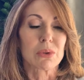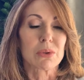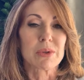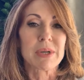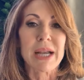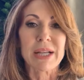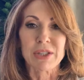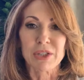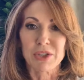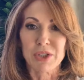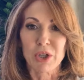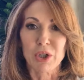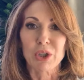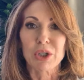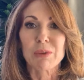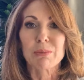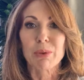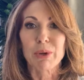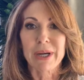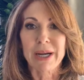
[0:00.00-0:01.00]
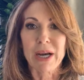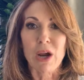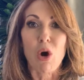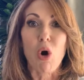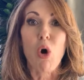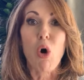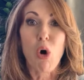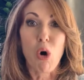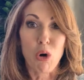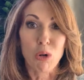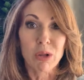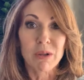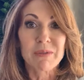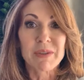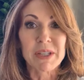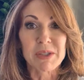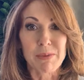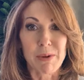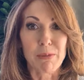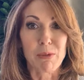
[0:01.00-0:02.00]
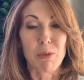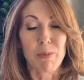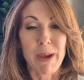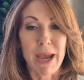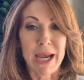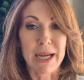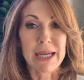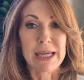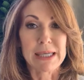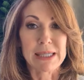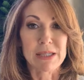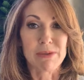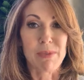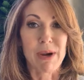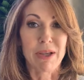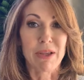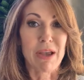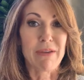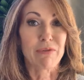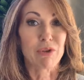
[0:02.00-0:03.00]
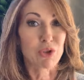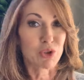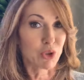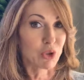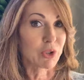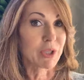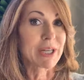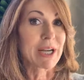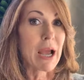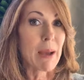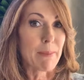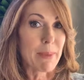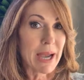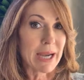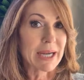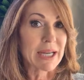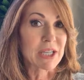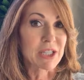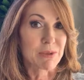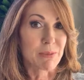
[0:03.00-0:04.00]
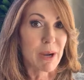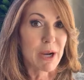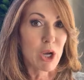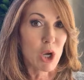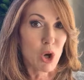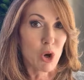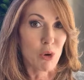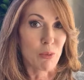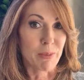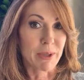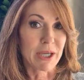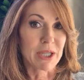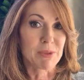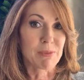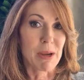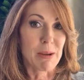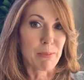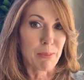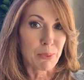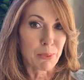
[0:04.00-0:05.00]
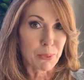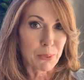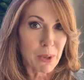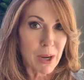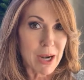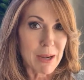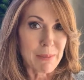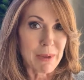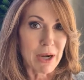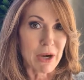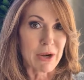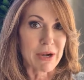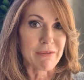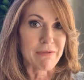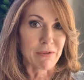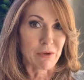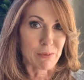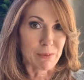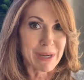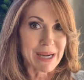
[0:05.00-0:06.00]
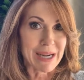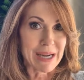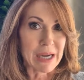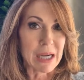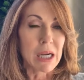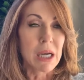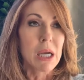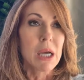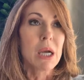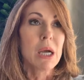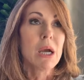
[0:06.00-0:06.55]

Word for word: necessarily bring all of these people back into my life, or certainly not back into my home, because my primary for me,